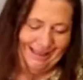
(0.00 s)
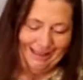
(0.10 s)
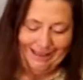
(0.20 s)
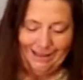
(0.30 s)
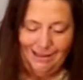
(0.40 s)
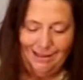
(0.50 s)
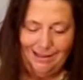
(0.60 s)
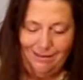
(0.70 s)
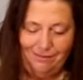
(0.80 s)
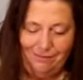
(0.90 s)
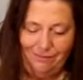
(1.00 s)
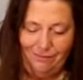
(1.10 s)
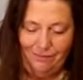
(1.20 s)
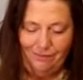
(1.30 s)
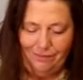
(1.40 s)

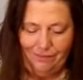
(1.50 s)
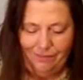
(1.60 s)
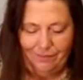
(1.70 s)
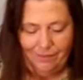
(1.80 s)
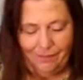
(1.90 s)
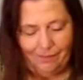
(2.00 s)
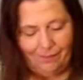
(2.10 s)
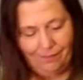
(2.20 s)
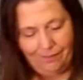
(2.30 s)
Nothing is said.